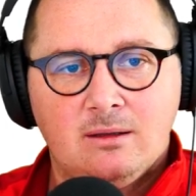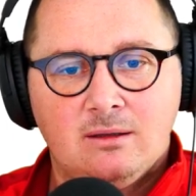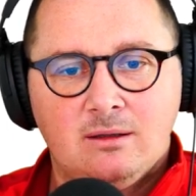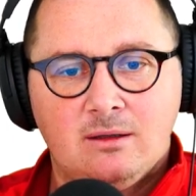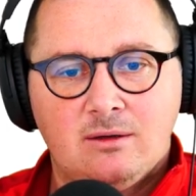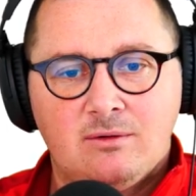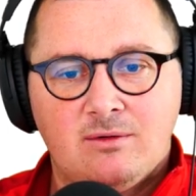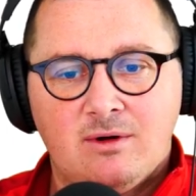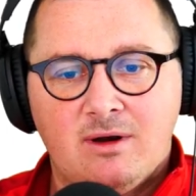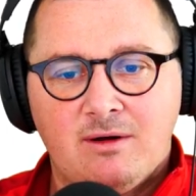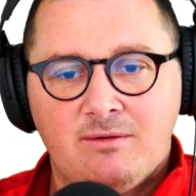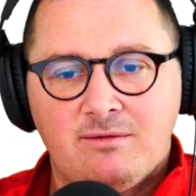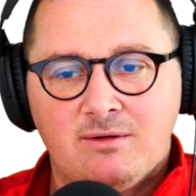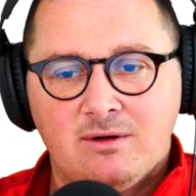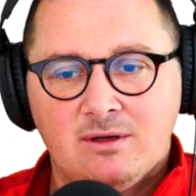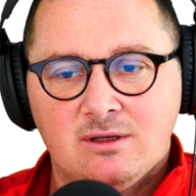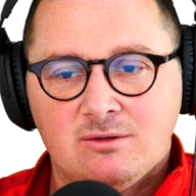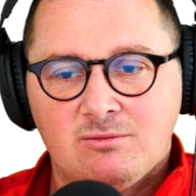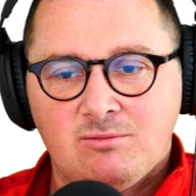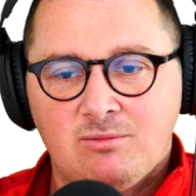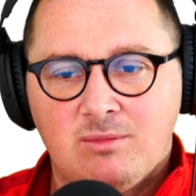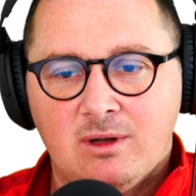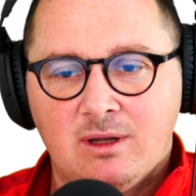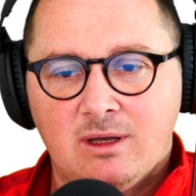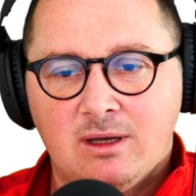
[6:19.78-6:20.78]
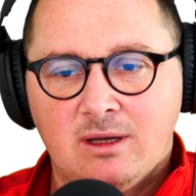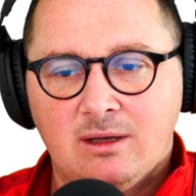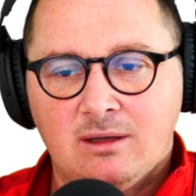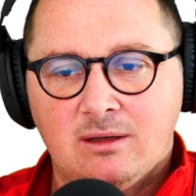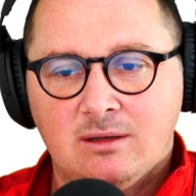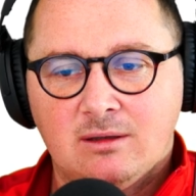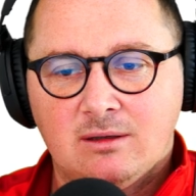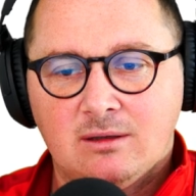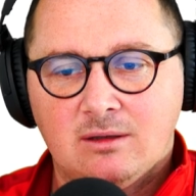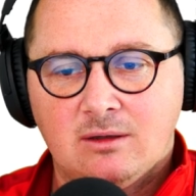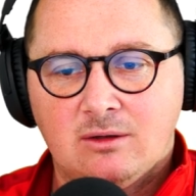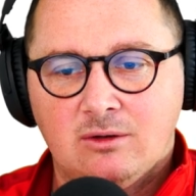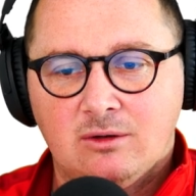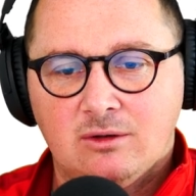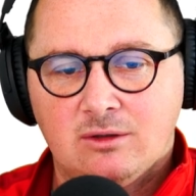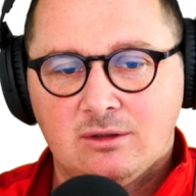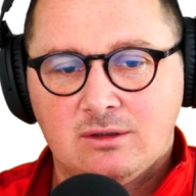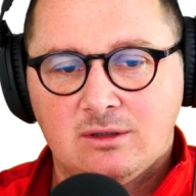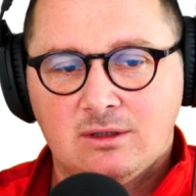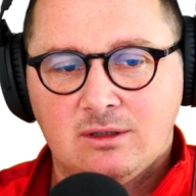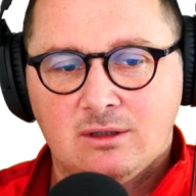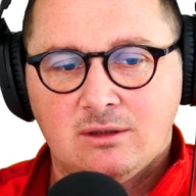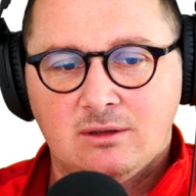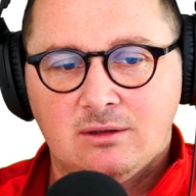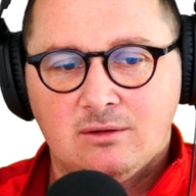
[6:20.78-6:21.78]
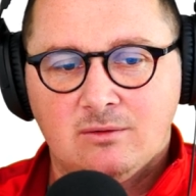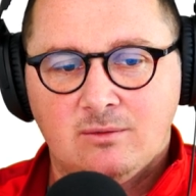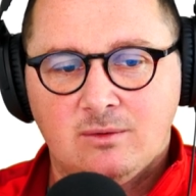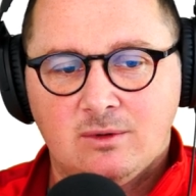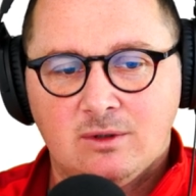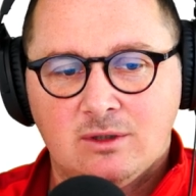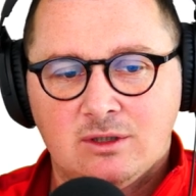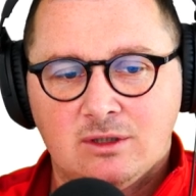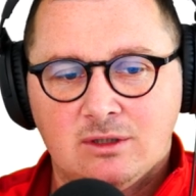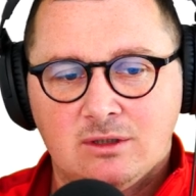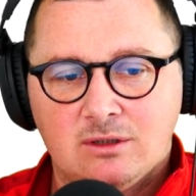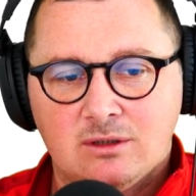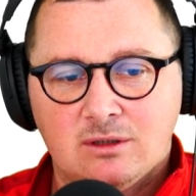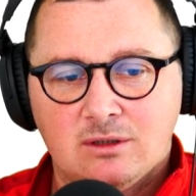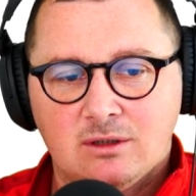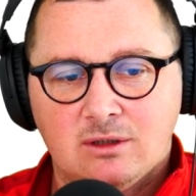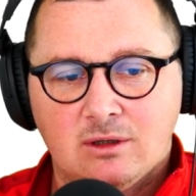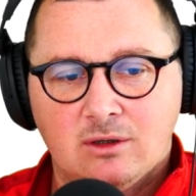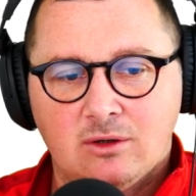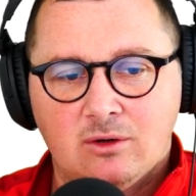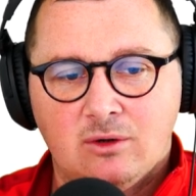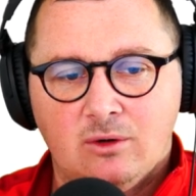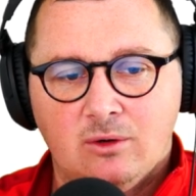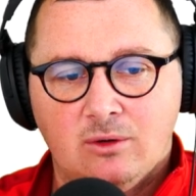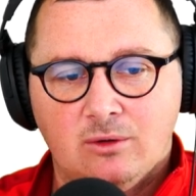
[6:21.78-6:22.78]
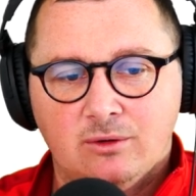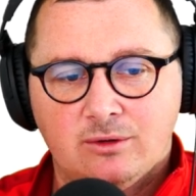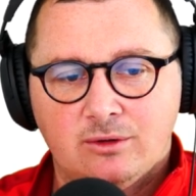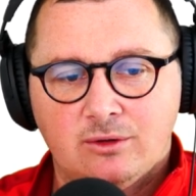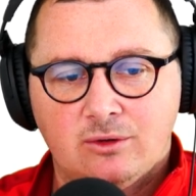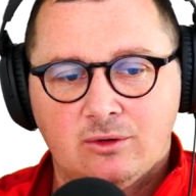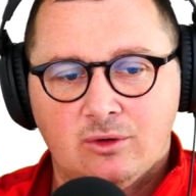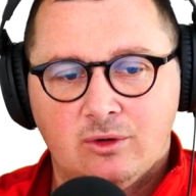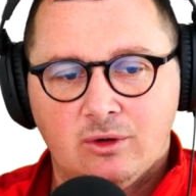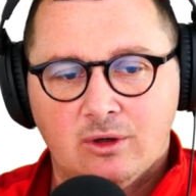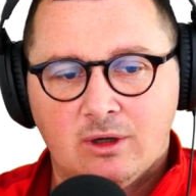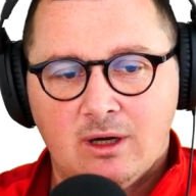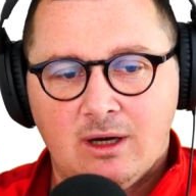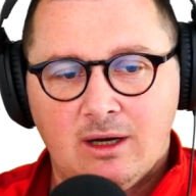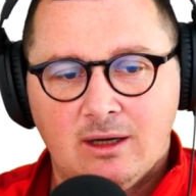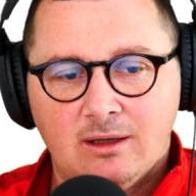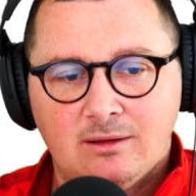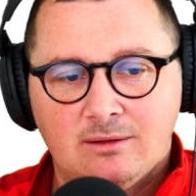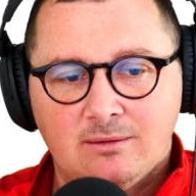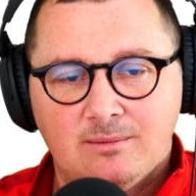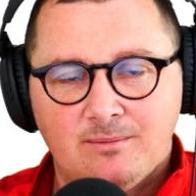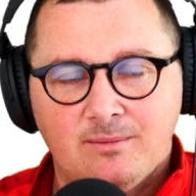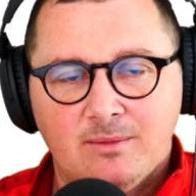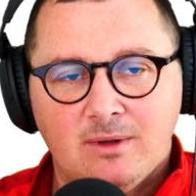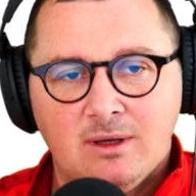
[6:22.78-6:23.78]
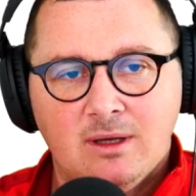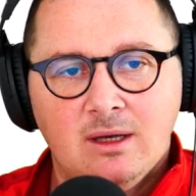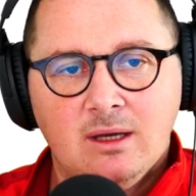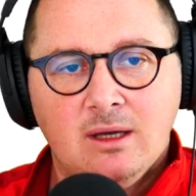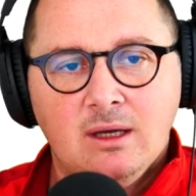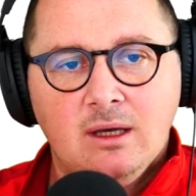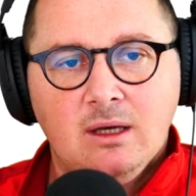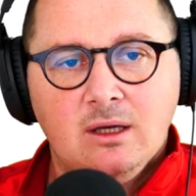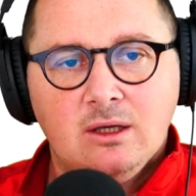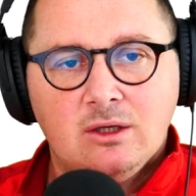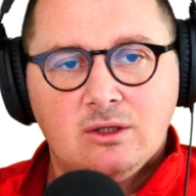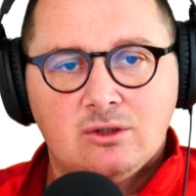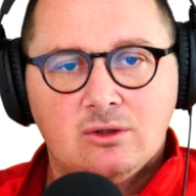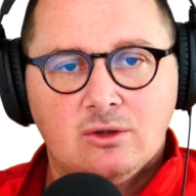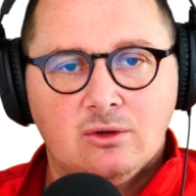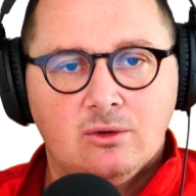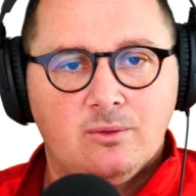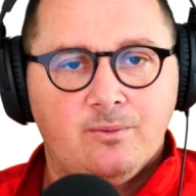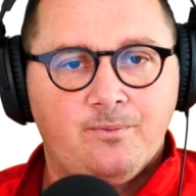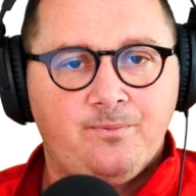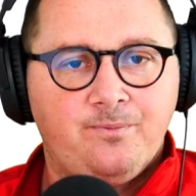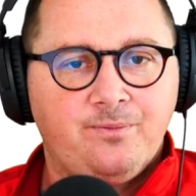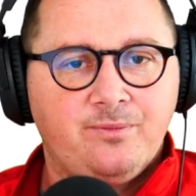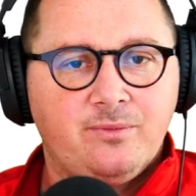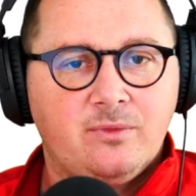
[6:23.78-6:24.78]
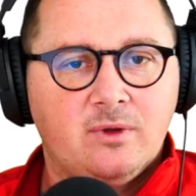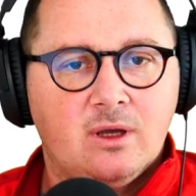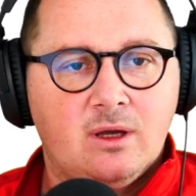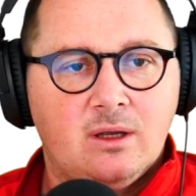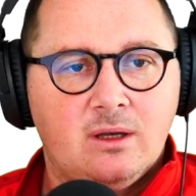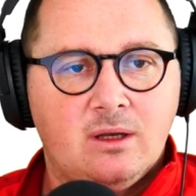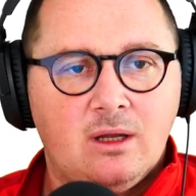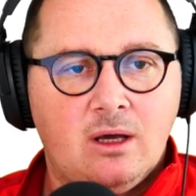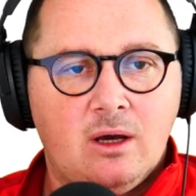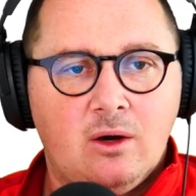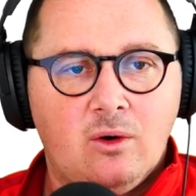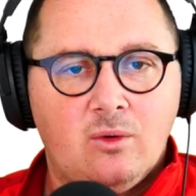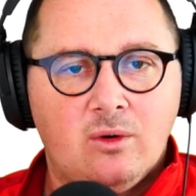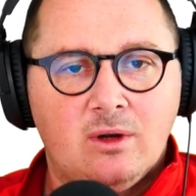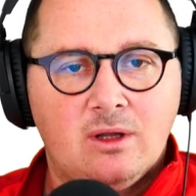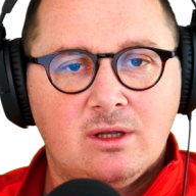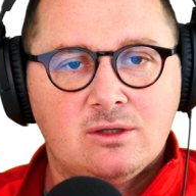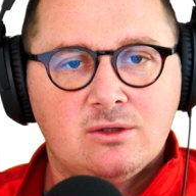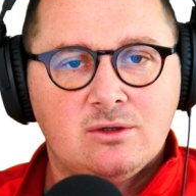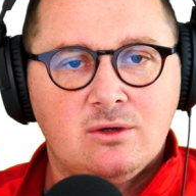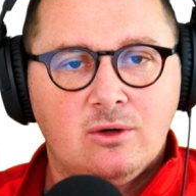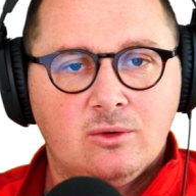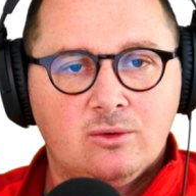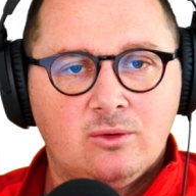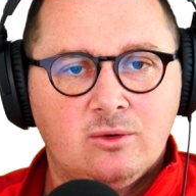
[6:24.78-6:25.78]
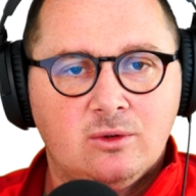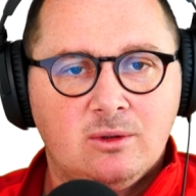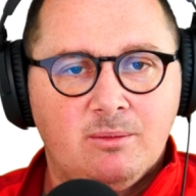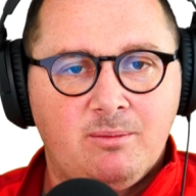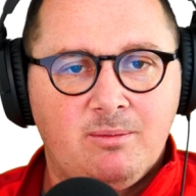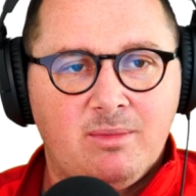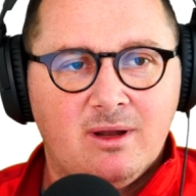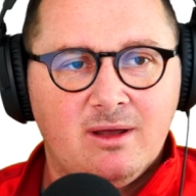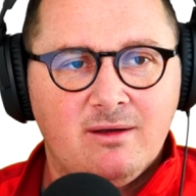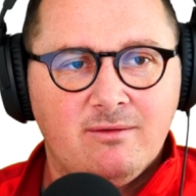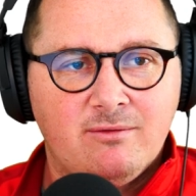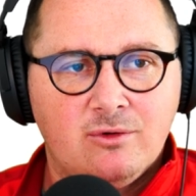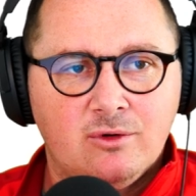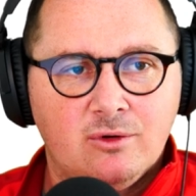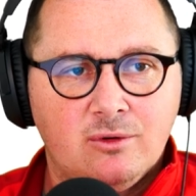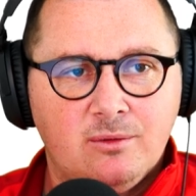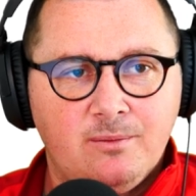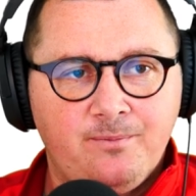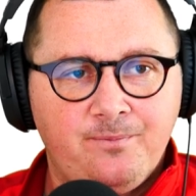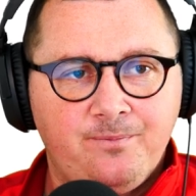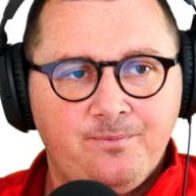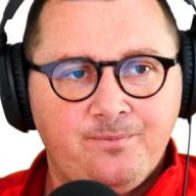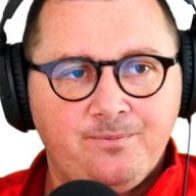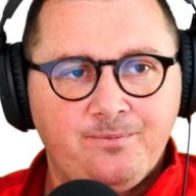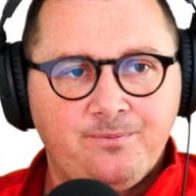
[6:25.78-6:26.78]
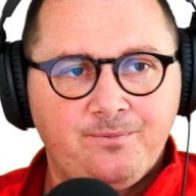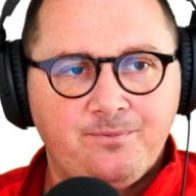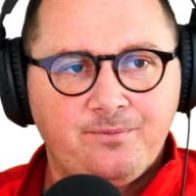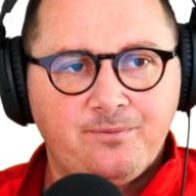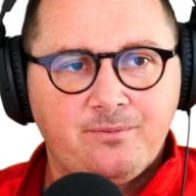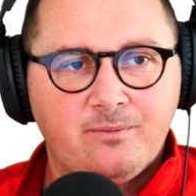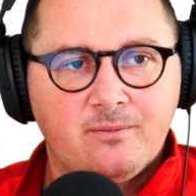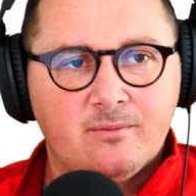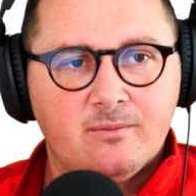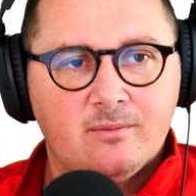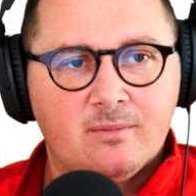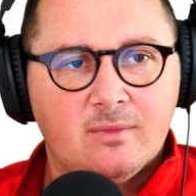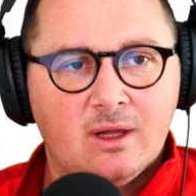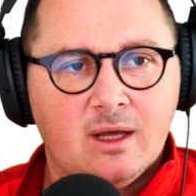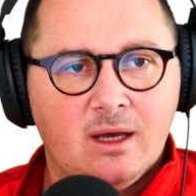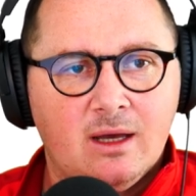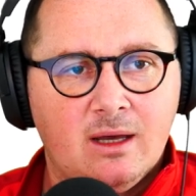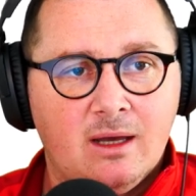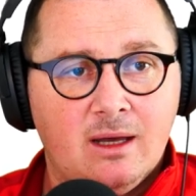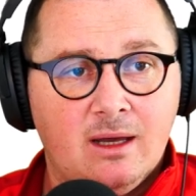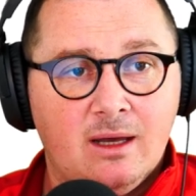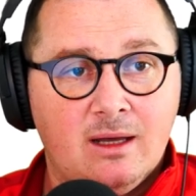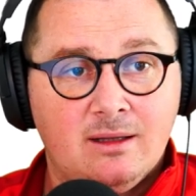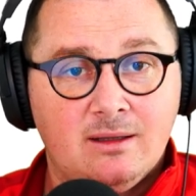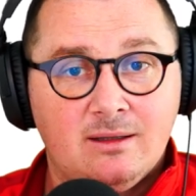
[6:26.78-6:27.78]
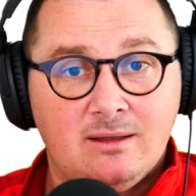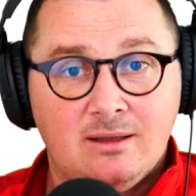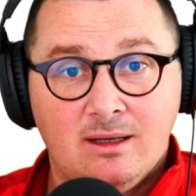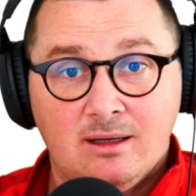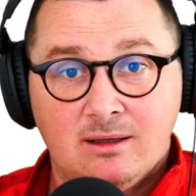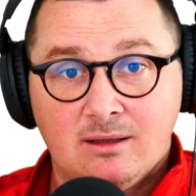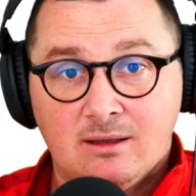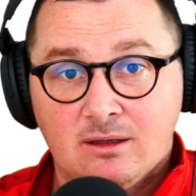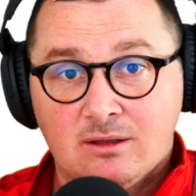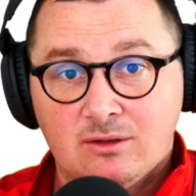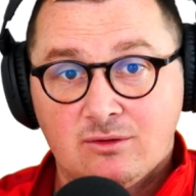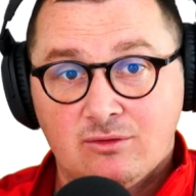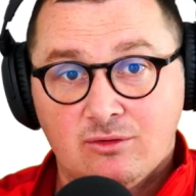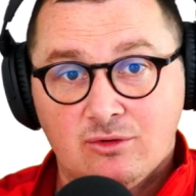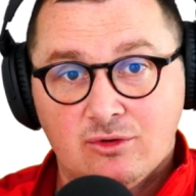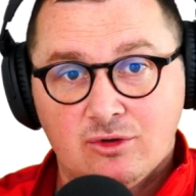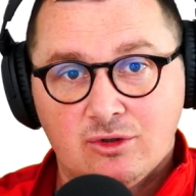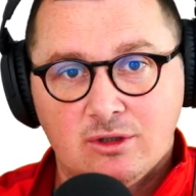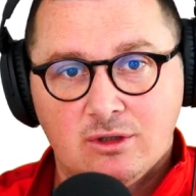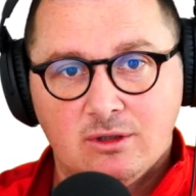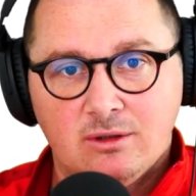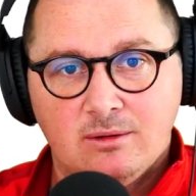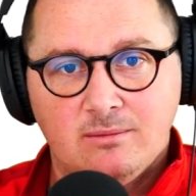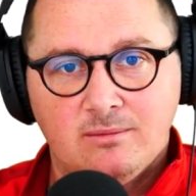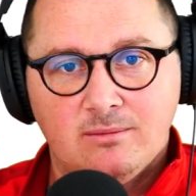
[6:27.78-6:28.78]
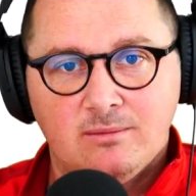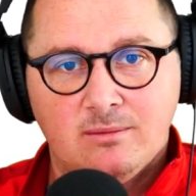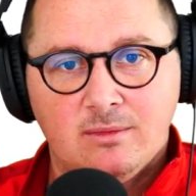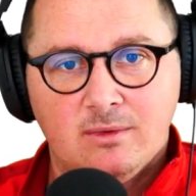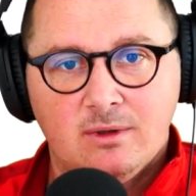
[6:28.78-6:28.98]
the reference plane hosted, which is called toy height. So now let's go to the plan view and take extrusion.